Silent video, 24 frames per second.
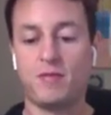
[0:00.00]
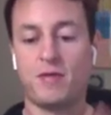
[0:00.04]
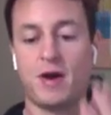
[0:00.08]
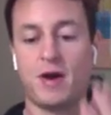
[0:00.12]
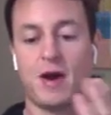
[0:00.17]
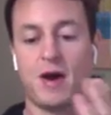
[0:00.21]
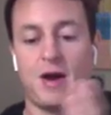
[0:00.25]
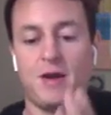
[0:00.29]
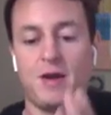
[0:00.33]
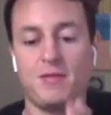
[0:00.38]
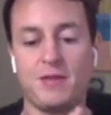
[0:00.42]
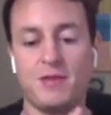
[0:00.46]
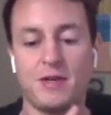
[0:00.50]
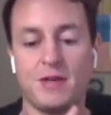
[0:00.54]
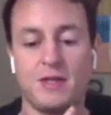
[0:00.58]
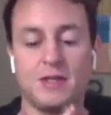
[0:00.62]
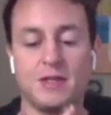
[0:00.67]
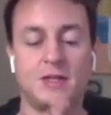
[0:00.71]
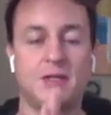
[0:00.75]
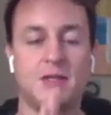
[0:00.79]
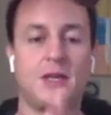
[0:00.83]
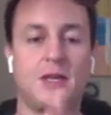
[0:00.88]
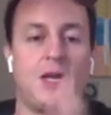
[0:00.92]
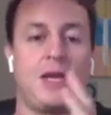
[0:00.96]
five
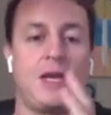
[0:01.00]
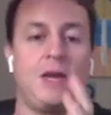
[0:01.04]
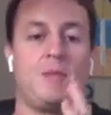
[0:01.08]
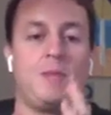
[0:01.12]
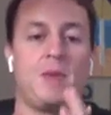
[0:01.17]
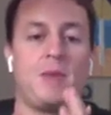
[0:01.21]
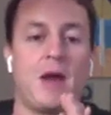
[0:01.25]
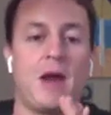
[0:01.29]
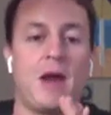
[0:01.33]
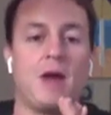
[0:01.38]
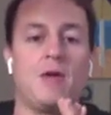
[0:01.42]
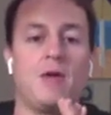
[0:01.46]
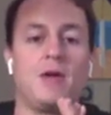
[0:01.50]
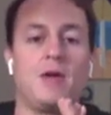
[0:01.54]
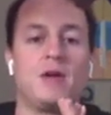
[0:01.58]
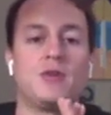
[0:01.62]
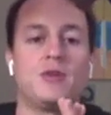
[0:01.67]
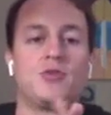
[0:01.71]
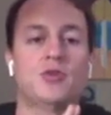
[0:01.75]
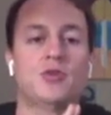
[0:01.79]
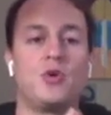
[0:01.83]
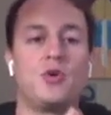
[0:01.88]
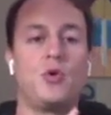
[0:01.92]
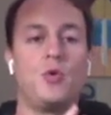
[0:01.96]
is keep
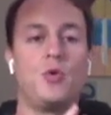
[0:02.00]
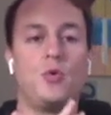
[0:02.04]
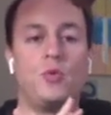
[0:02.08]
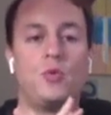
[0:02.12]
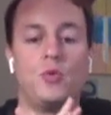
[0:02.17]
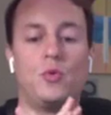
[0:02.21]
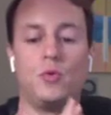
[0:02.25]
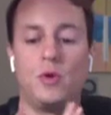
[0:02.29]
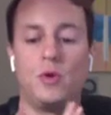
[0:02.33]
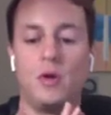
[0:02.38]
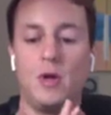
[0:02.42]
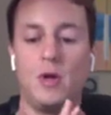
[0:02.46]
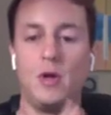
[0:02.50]
areas cool.